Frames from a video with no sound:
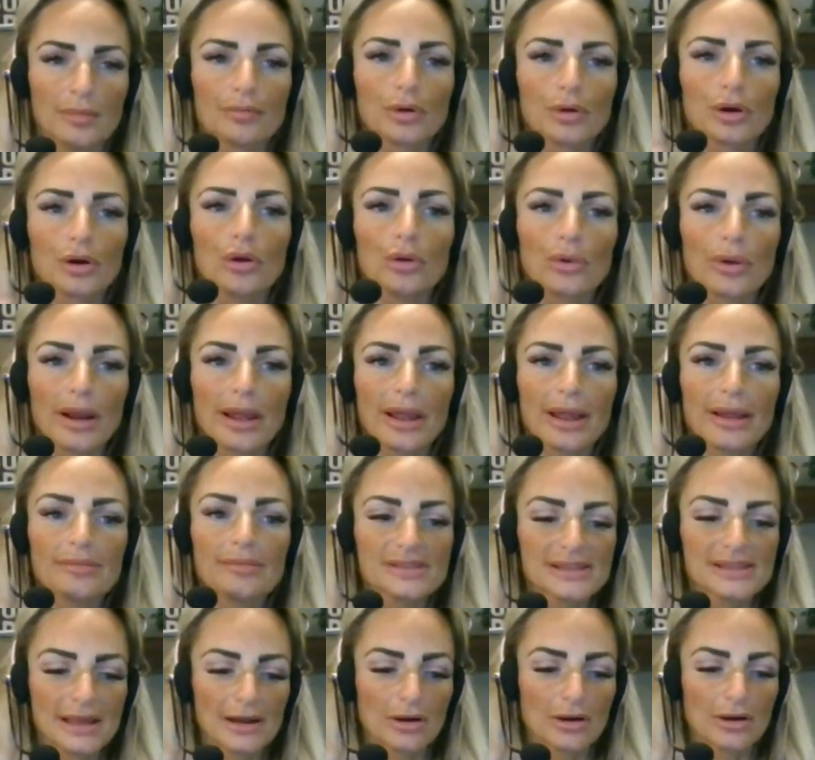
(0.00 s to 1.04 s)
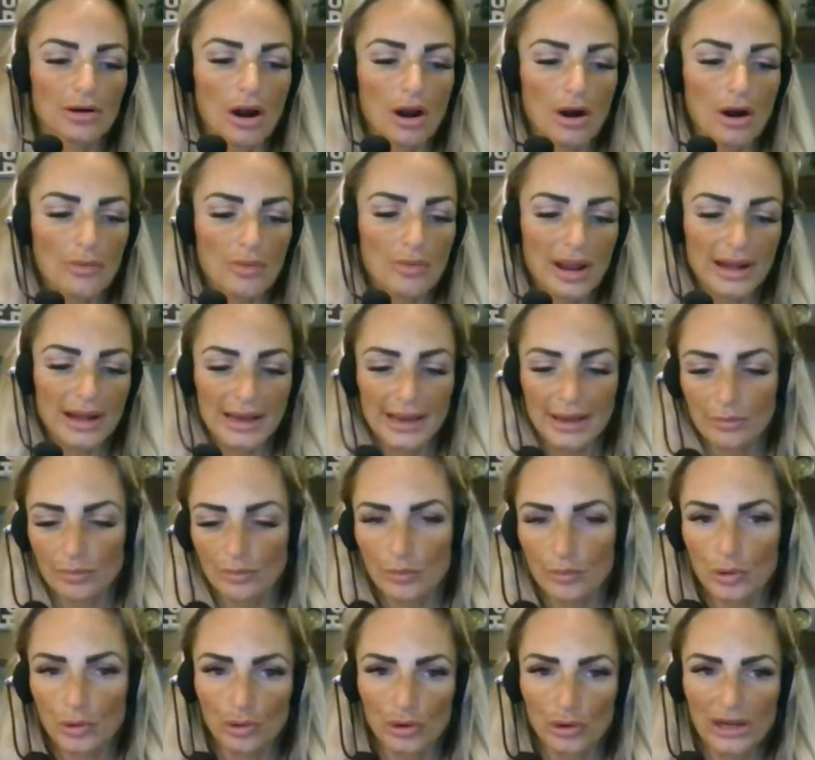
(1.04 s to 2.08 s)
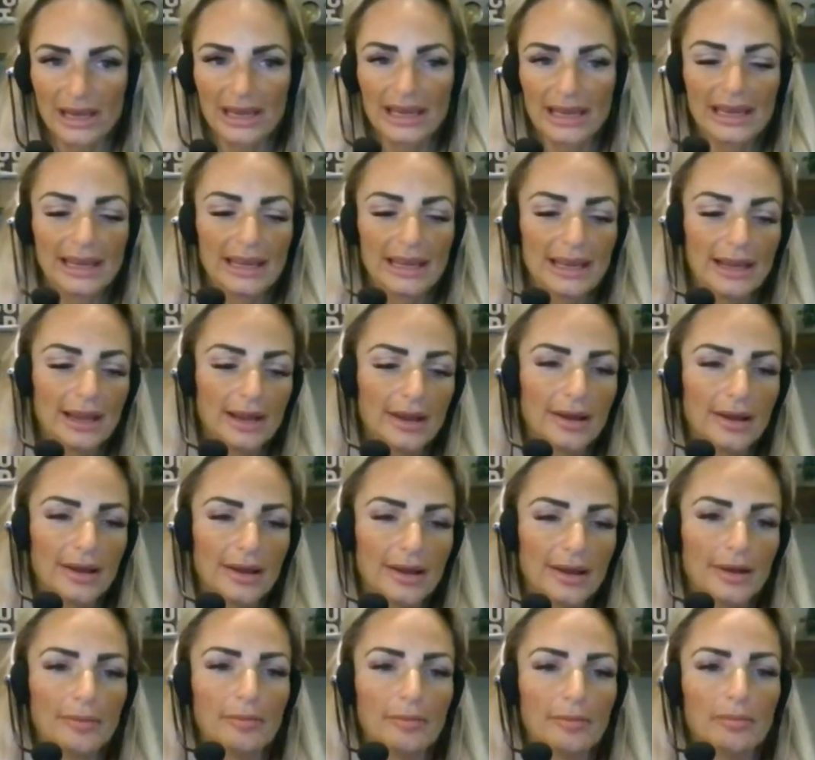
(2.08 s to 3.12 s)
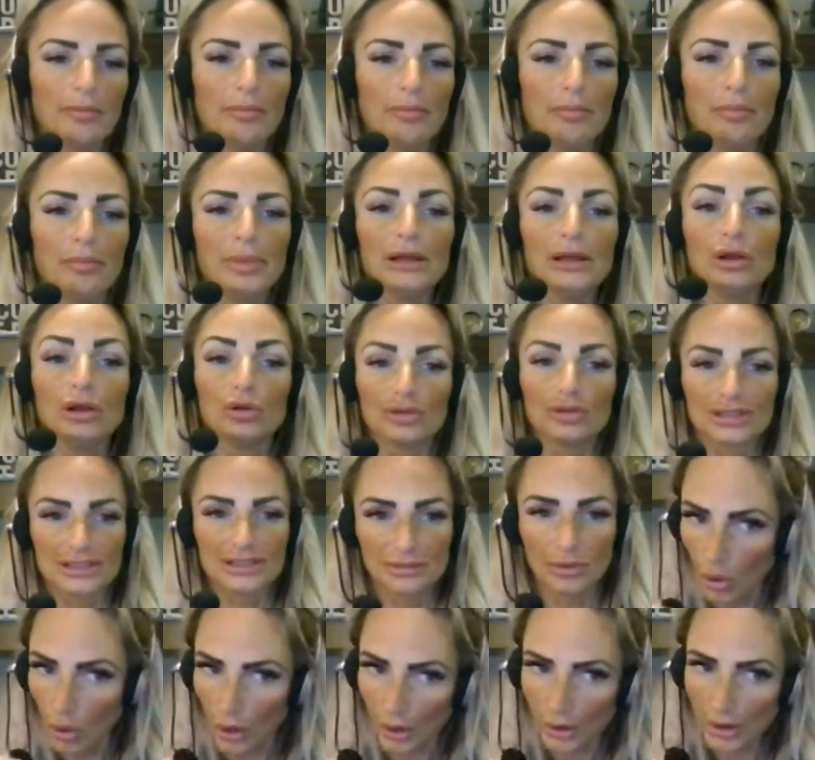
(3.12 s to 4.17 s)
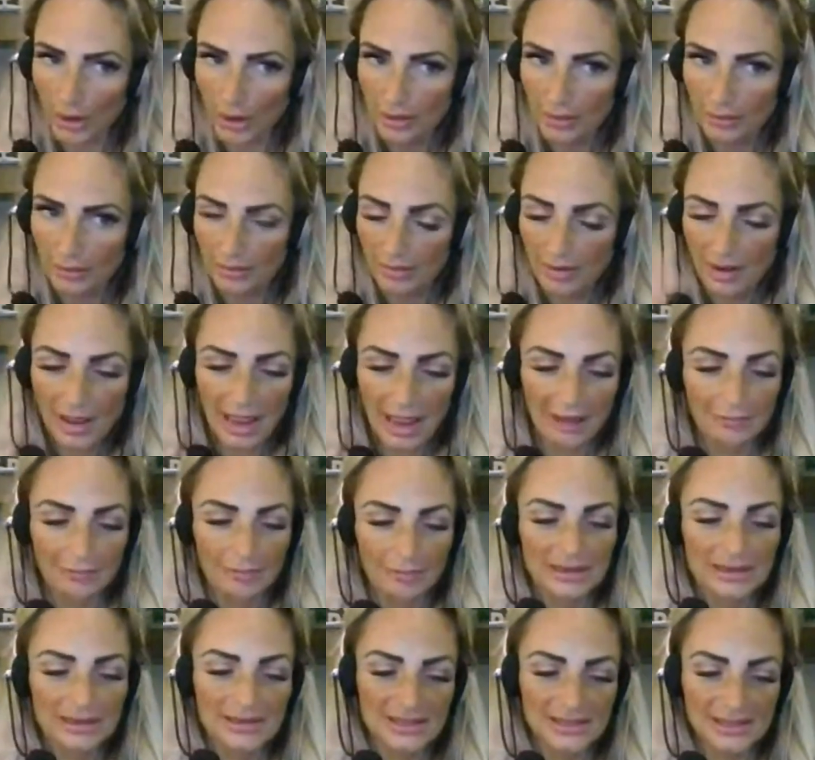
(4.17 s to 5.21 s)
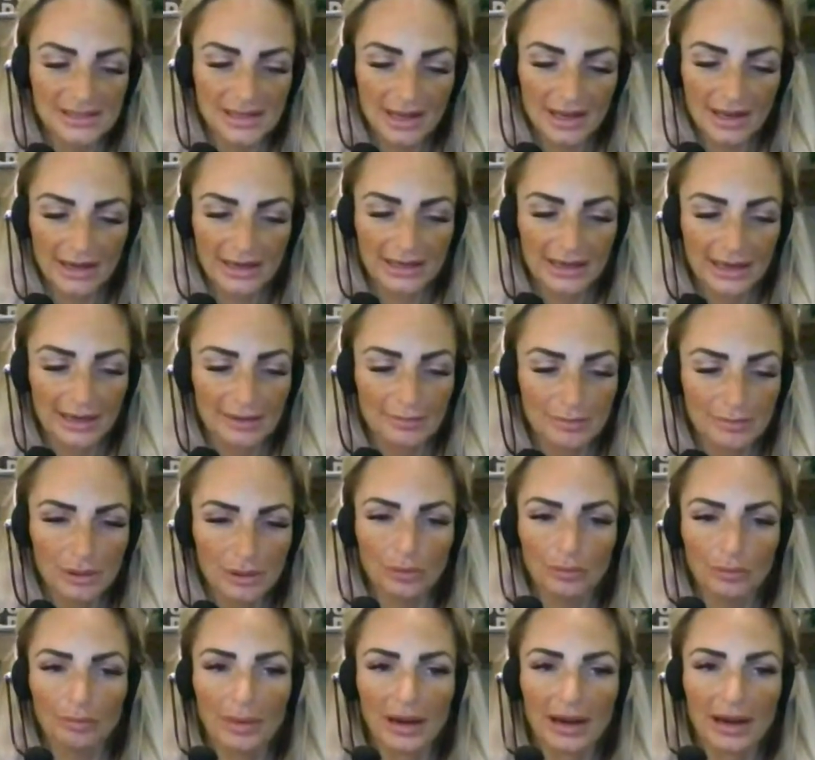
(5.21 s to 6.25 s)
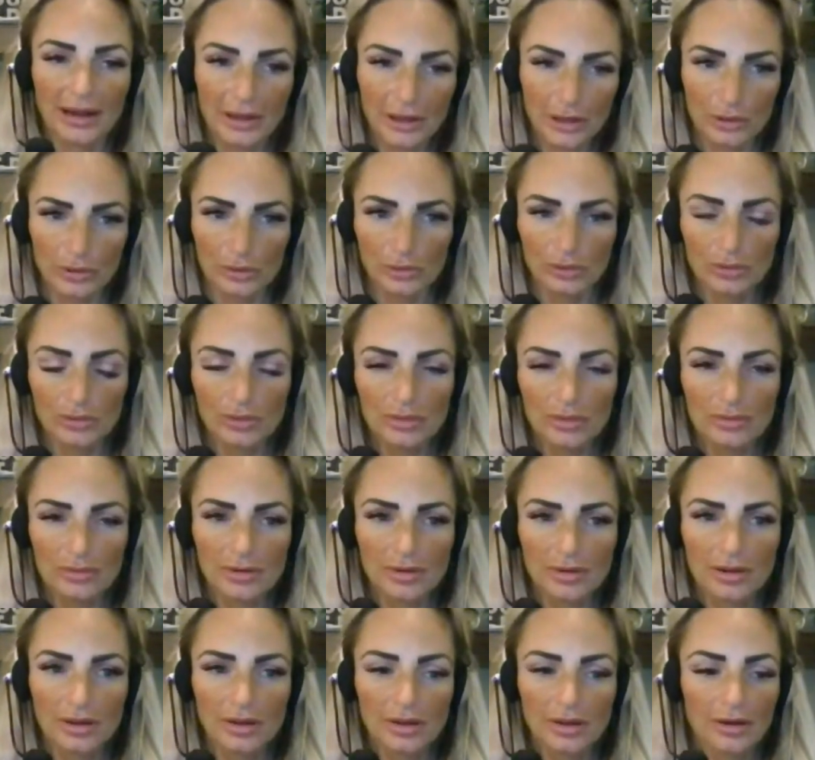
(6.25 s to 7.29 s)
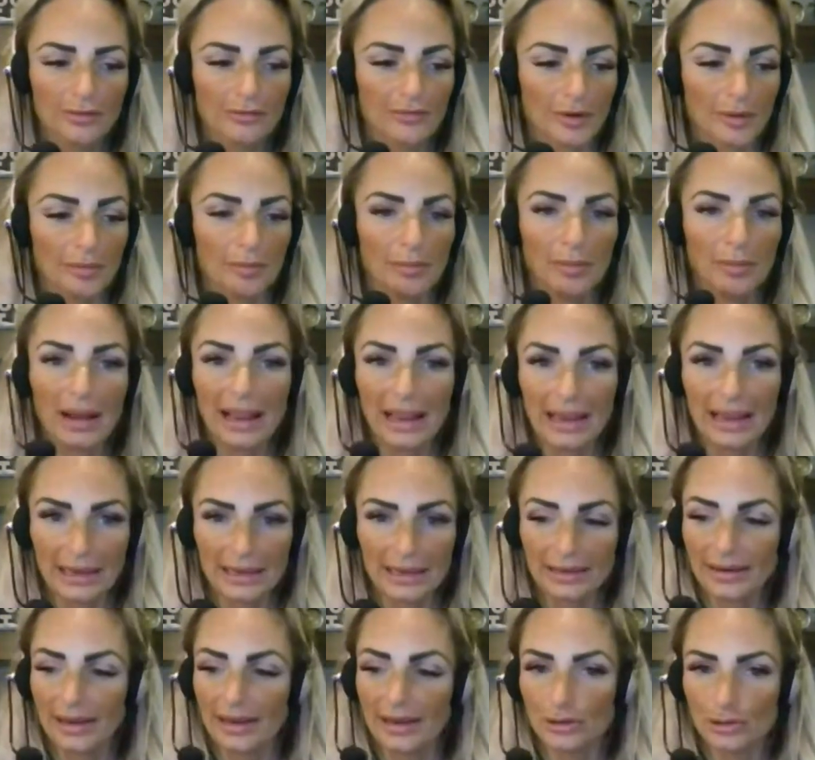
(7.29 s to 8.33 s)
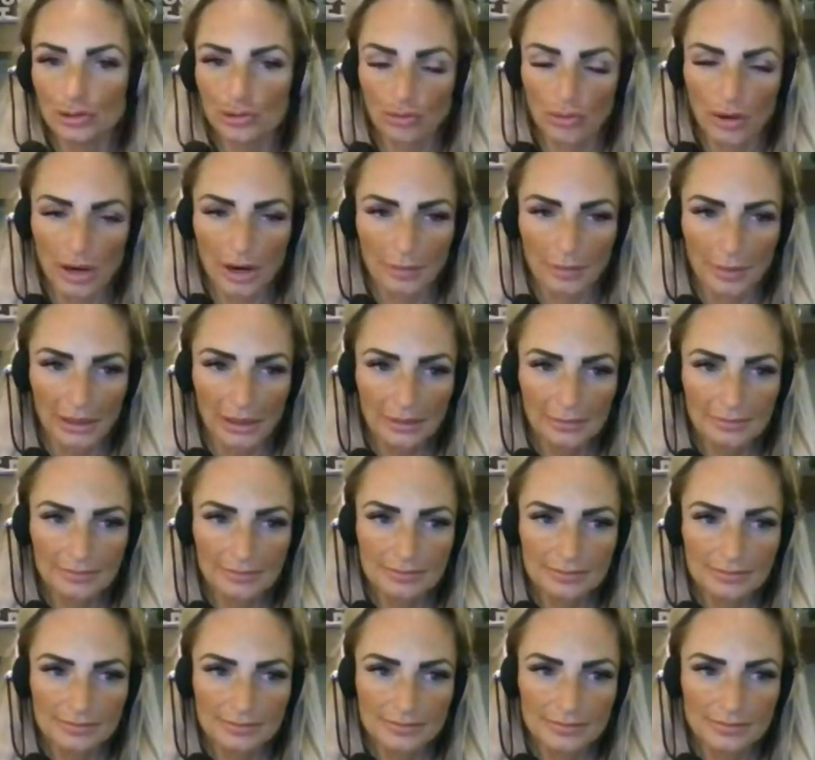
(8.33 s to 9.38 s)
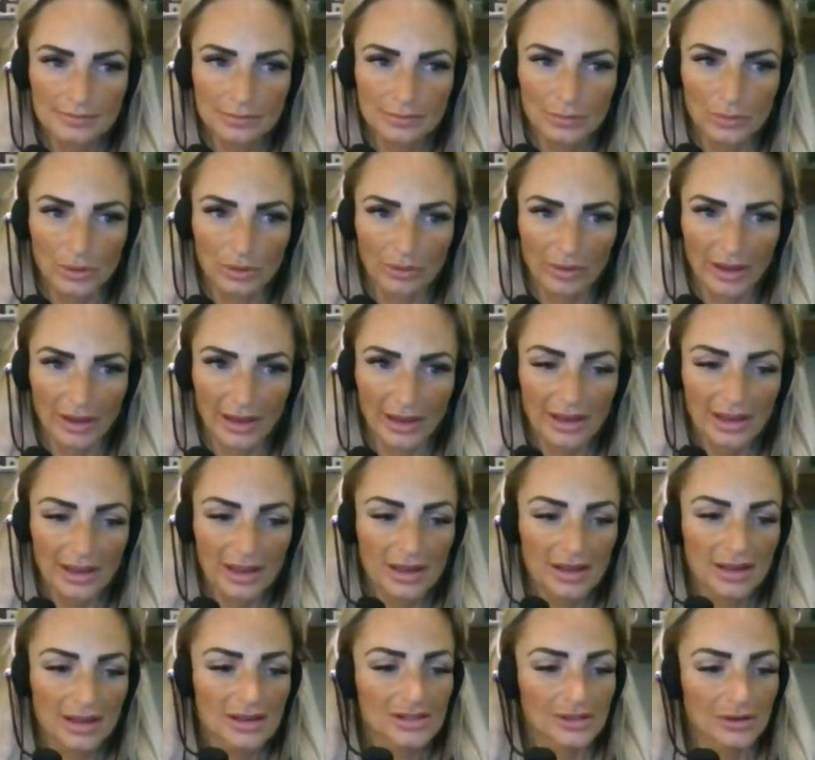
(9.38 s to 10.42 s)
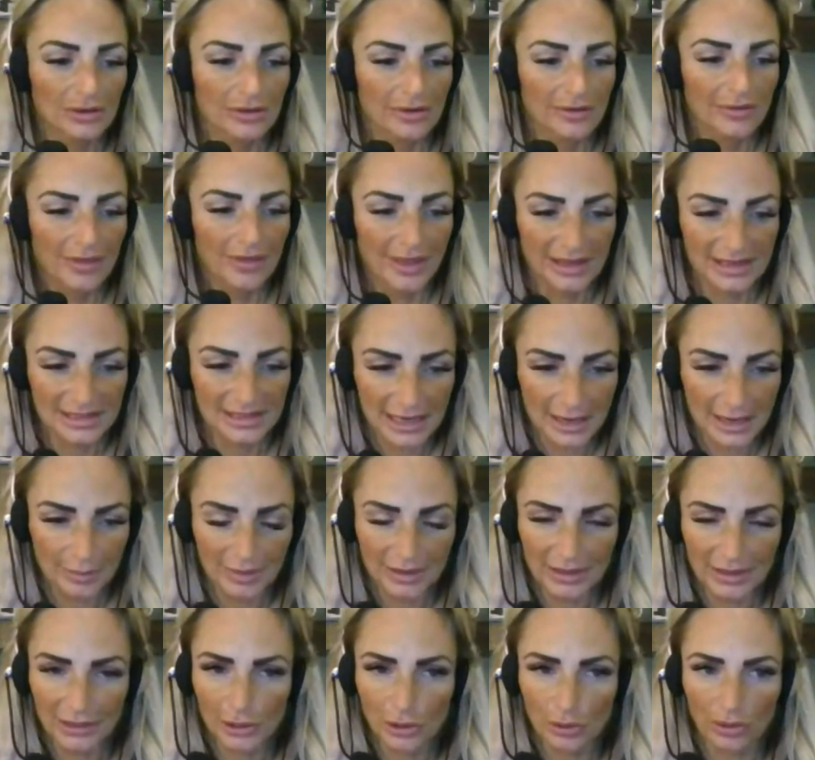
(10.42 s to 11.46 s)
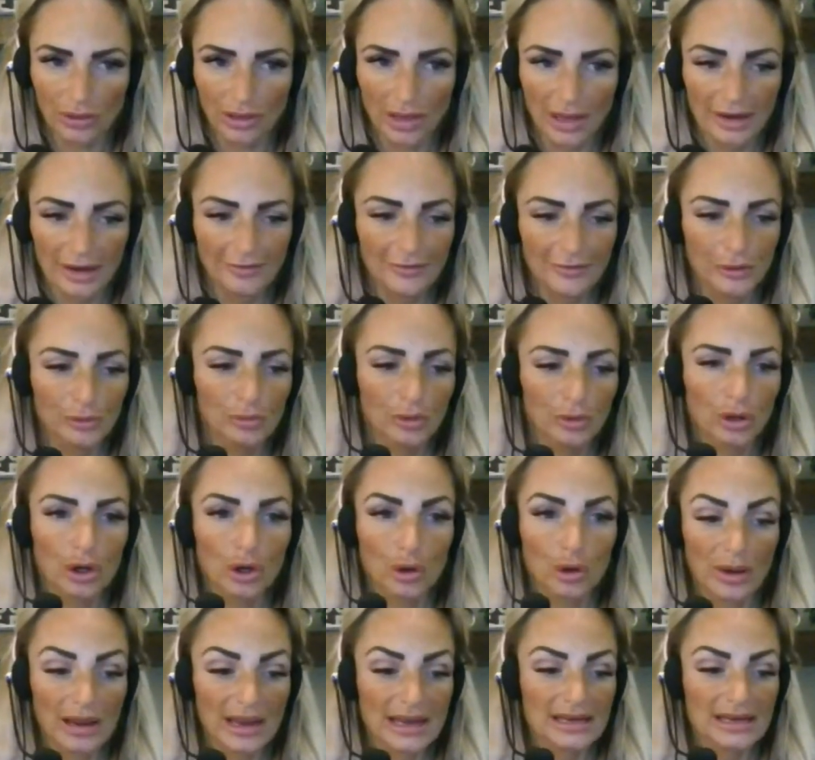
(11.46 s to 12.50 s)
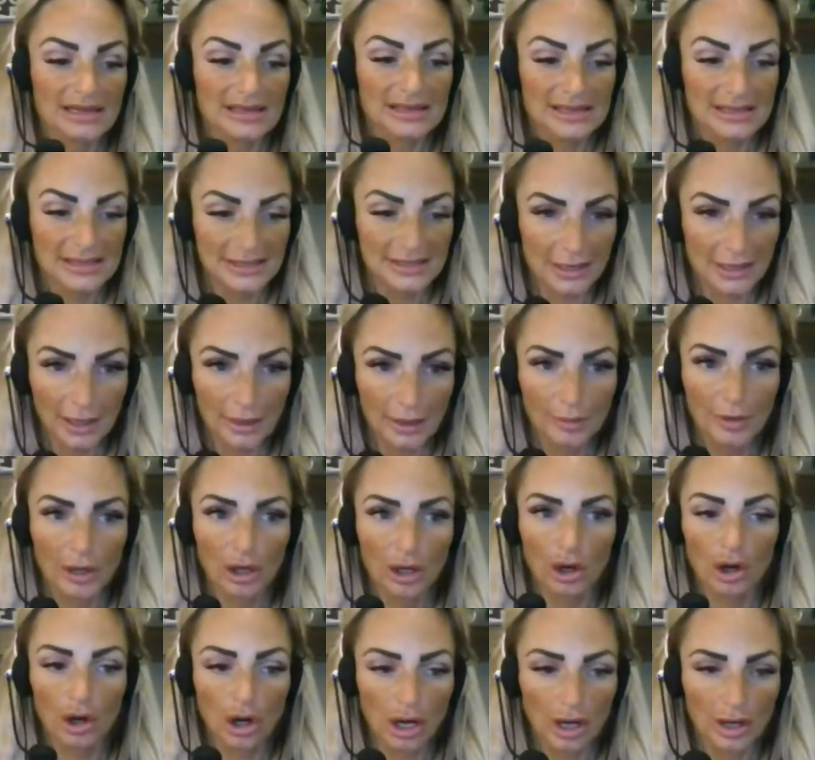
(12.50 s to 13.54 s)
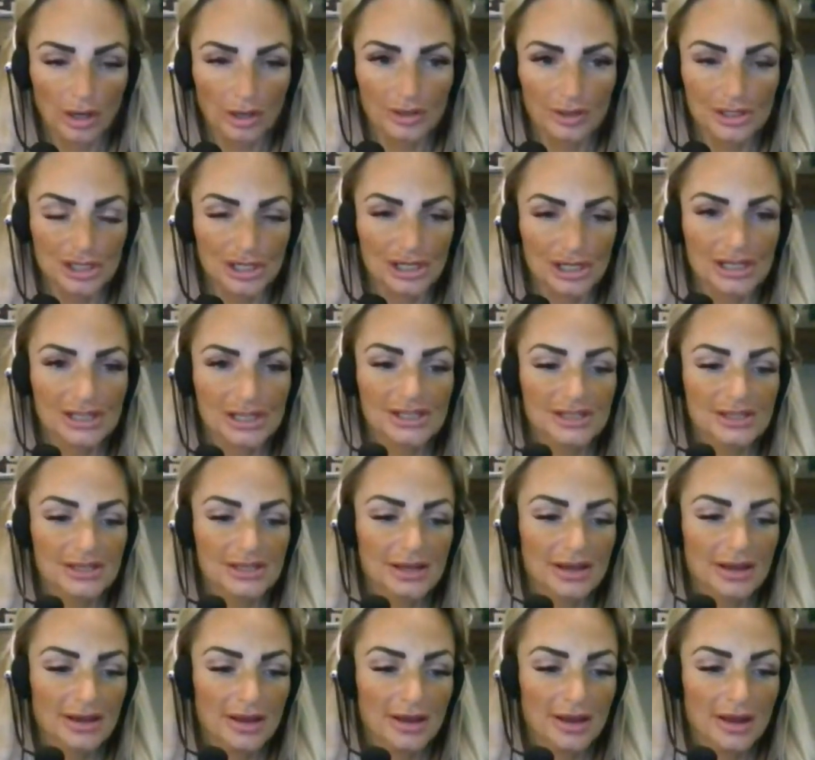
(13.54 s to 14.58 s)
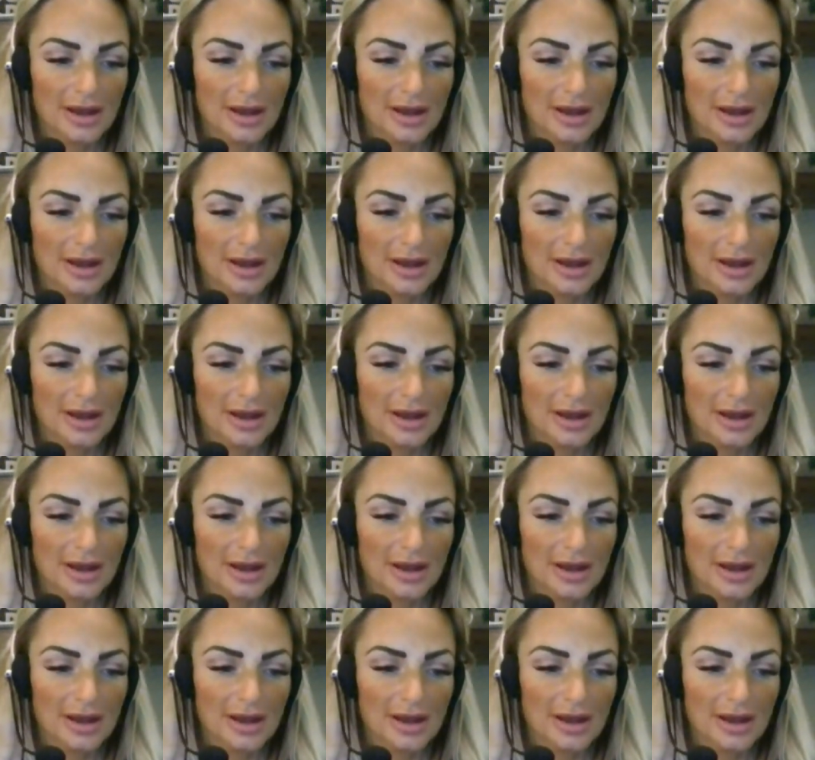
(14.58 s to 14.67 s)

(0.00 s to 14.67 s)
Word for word: Programs that are already pre-built or have been designed and built by you from pain and trauma, okay? So if things happen in your life, you will create subconscious